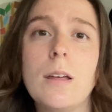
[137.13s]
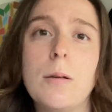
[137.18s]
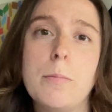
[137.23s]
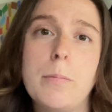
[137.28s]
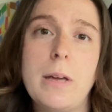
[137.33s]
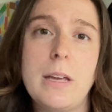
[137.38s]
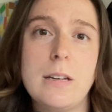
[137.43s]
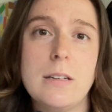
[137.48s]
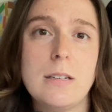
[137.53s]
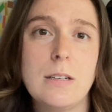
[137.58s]
and
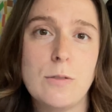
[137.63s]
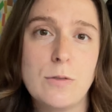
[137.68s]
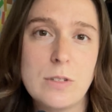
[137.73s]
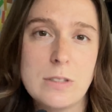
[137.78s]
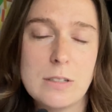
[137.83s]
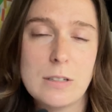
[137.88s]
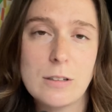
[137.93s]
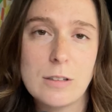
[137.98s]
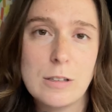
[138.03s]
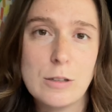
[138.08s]
painting
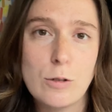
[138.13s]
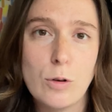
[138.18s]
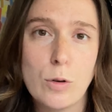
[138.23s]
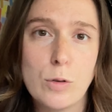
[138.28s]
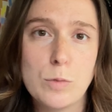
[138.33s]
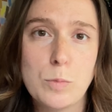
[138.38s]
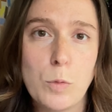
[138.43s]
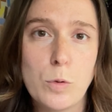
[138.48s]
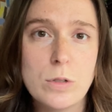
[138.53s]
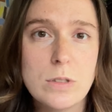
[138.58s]
physically
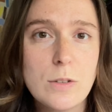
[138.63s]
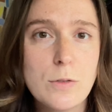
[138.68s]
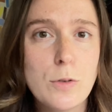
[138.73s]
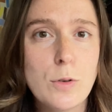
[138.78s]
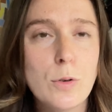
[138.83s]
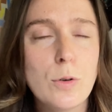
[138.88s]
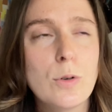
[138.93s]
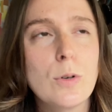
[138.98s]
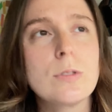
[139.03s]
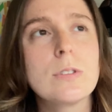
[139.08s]
grows more
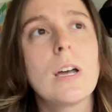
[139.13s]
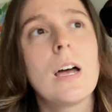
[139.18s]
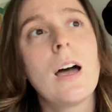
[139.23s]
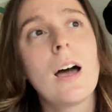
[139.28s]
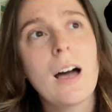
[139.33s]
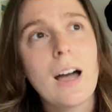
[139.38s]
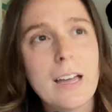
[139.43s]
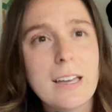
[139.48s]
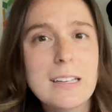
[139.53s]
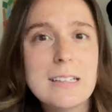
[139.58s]
difficult,
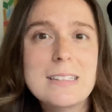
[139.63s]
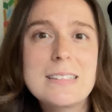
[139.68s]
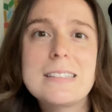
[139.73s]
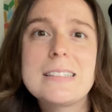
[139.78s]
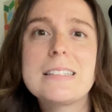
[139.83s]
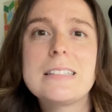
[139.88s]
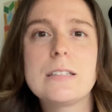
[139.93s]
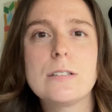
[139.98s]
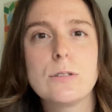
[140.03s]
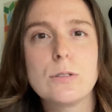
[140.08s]
I can
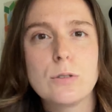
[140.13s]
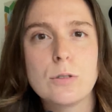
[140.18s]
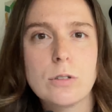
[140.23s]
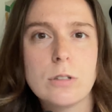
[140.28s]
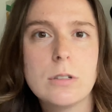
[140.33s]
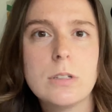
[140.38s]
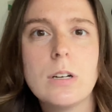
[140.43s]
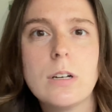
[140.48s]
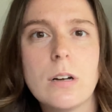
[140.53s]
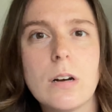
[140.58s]
still
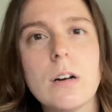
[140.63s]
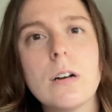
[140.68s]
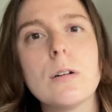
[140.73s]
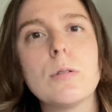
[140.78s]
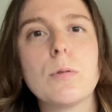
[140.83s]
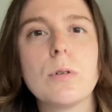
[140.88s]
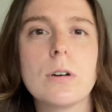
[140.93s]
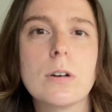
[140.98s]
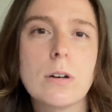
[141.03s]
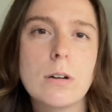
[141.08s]
create
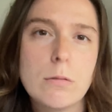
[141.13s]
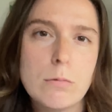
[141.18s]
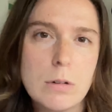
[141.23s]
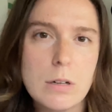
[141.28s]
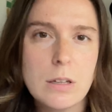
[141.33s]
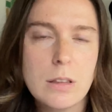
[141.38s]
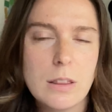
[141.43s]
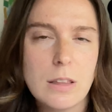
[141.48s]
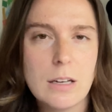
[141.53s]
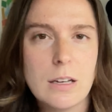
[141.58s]
artwork
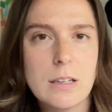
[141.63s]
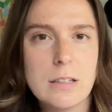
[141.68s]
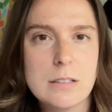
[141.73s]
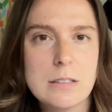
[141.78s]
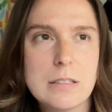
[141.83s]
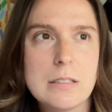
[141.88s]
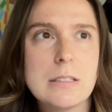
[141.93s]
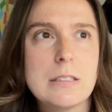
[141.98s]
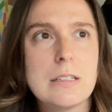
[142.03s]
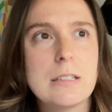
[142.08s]
with that
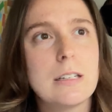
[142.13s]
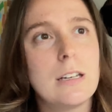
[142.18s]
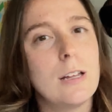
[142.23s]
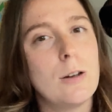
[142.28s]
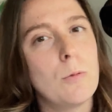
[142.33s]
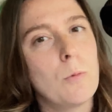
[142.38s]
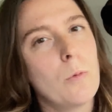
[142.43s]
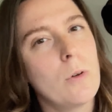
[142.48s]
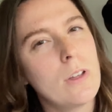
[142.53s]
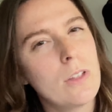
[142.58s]
assistant
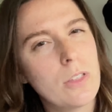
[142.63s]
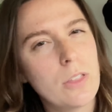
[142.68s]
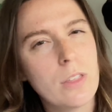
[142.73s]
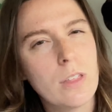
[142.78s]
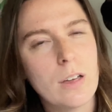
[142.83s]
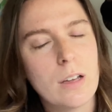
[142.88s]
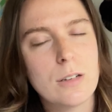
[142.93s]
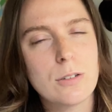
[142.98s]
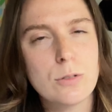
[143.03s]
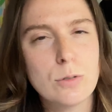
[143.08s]
and with
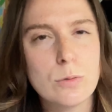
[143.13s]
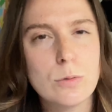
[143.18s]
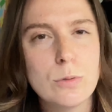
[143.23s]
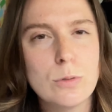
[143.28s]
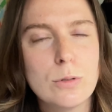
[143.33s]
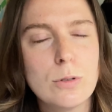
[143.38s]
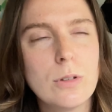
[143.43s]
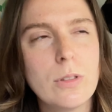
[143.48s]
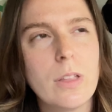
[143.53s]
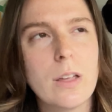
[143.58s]
that
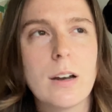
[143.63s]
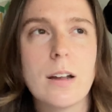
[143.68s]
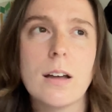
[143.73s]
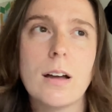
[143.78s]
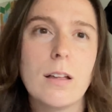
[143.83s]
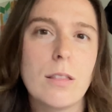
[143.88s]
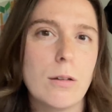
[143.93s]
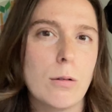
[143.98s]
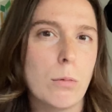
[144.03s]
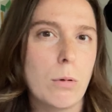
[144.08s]
tool that I
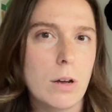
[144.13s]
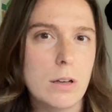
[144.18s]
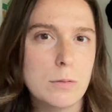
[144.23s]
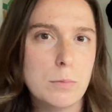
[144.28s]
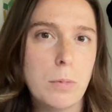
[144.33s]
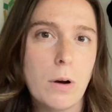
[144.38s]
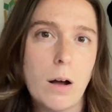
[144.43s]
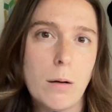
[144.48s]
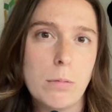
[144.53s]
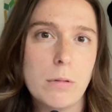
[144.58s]
otherwise
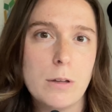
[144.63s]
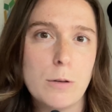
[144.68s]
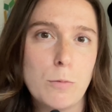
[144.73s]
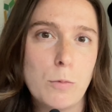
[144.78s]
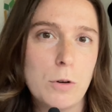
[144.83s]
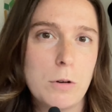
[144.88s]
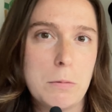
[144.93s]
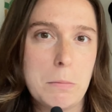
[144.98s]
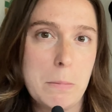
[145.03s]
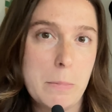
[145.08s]
probably
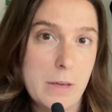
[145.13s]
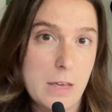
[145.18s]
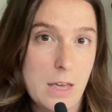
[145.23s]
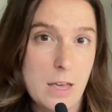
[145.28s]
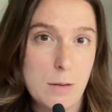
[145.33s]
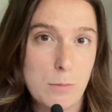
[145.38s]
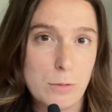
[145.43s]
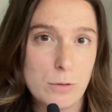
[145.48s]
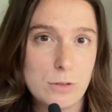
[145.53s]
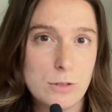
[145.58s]
wouldn't be
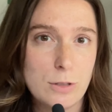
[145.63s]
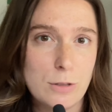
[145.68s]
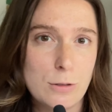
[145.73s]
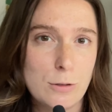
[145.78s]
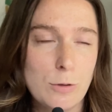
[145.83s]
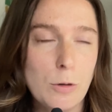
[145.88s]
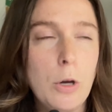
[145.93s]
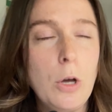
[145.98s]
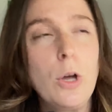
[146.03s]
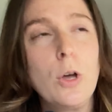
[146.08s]
able
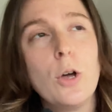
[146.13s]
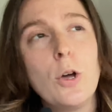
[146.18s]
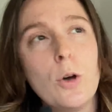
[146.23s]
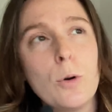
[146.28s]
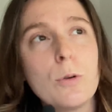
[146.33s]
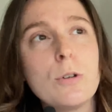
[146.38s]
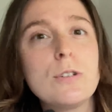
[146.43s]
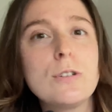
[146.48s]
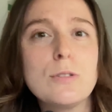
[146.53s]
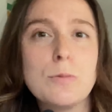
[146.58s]
to,
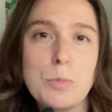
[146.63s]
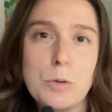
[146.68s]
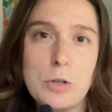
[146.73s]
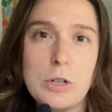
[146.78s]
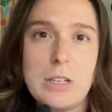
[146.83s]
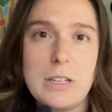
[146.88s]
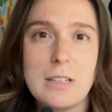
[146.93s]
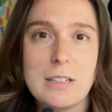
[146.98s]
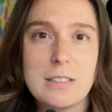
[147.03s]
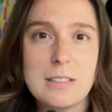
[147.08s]
which is
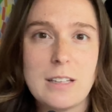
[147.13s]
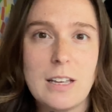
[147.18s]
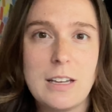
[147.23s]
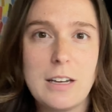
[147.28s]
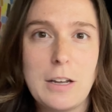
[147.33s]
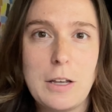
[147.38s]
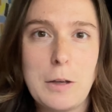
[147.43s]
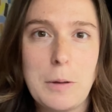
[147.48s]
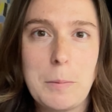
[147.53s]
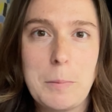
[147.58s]
pretty
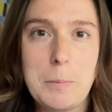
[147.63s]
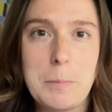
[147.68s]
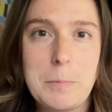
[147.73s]
exciting.